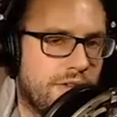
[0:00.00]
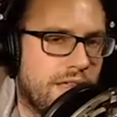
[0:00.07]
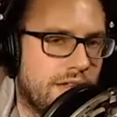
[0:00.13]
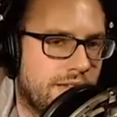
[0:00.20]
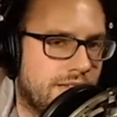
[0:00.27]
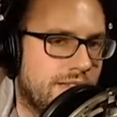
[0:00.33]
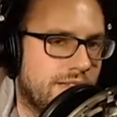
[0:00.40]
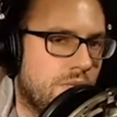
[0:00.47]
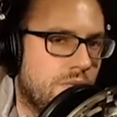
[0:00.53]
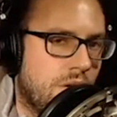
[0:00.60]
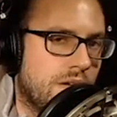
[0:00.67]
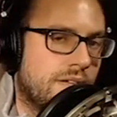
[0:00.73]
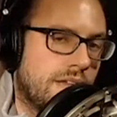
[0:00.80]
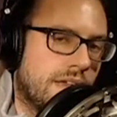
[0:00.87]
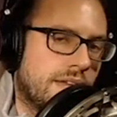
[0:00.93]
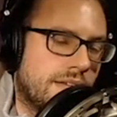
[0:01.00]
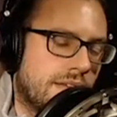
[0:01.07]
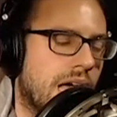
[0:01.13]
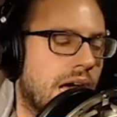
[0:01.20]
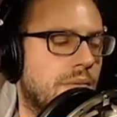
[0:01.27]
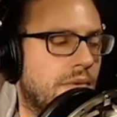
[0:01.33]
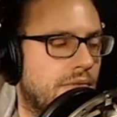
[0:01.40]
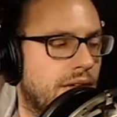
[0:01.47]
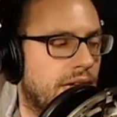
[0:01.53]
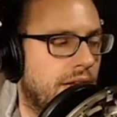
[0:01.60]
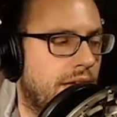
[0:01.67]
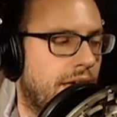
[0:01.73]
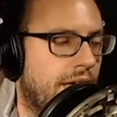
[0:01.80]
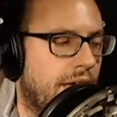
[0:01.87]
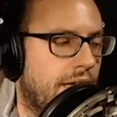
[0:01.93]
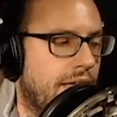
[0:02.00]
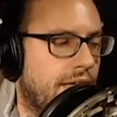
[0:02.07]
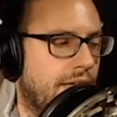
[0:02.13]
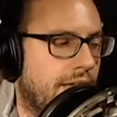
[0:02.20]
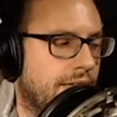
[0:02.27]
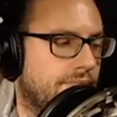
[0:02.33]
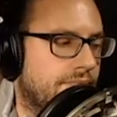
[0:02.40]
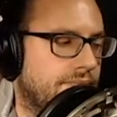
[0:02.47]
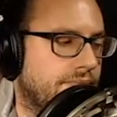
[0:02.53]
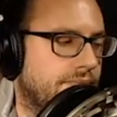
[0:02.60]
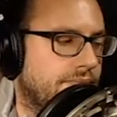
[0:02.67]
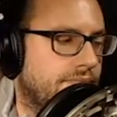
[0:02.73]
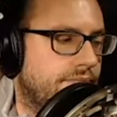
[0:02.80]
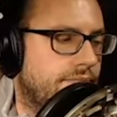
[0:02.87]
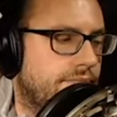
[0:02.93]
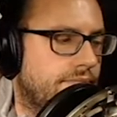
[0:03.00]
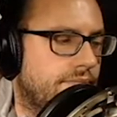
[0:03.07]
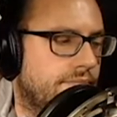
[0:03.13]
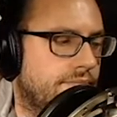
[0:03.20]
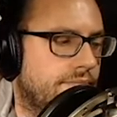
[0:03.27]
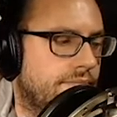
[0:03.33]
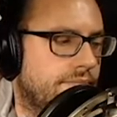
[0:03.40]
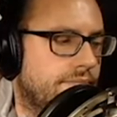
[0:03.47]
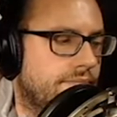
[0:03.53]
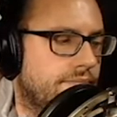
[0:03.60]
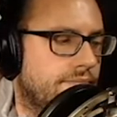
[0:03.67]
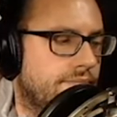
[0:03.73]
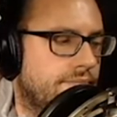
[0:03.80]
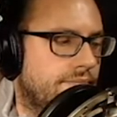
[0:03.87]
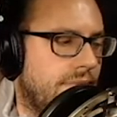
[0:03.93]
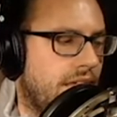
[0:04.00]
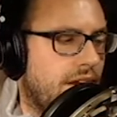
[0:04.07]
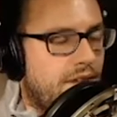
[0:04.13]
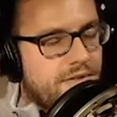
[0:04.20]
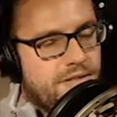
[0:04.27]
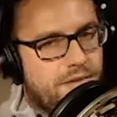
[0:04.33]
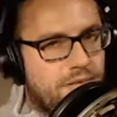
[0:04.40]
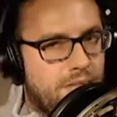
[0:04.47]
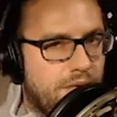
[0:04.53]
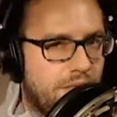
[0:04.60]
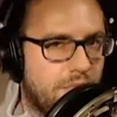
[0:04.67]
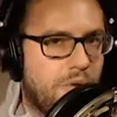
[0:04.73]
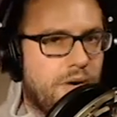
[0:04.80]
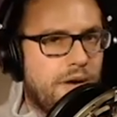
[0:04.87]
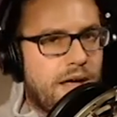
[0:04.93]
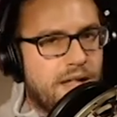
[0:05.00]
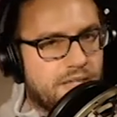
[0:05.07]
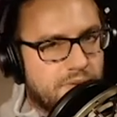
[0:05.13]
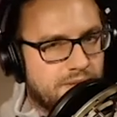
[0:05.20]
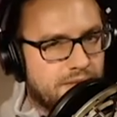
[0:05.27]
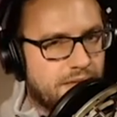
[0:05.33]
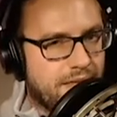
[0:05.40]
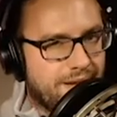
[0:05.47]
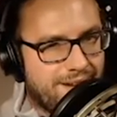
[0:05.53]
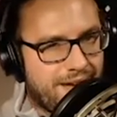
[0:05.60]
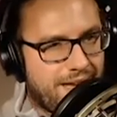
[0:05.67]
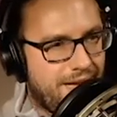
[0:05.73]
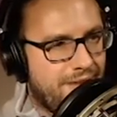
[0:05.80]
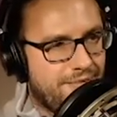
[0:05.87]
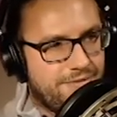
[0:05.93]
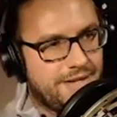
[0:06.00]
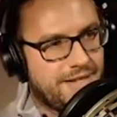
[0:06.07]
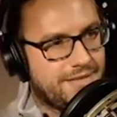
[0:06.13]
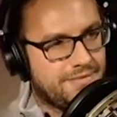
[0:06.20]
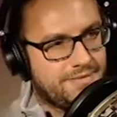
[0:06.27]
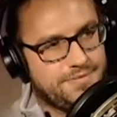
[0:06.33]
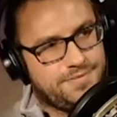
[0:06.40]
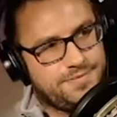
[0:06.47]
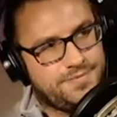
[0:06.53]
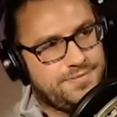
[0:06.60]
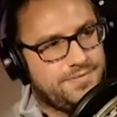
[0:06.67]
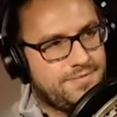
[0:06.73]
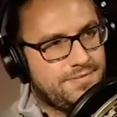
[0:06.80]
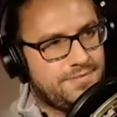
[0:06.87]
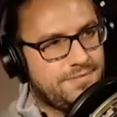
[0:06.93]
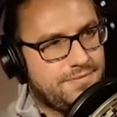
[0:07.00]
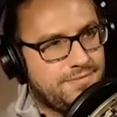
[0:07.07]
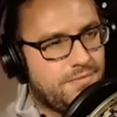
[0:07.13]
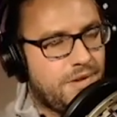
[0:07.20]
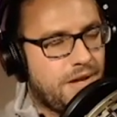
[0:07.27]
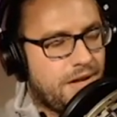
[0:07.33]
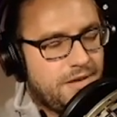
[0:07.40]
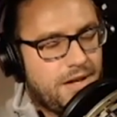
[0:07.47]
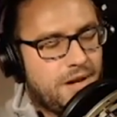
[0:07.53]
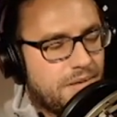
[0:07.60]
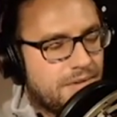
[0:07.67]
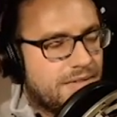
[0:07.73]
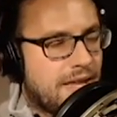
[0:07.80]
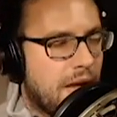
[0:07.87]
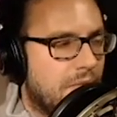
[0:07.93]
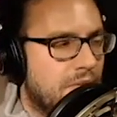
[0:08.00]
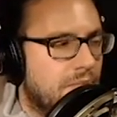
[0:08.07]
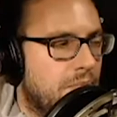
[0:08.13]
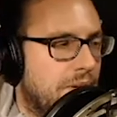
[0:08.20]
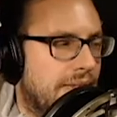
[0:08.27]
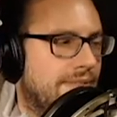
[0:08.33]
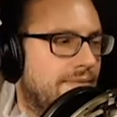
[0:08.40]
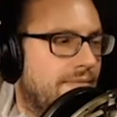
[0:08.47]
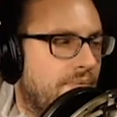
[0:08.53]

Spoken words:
that, to see what can come of it. And also the more announcements that they're going to have. We all know it's coming, but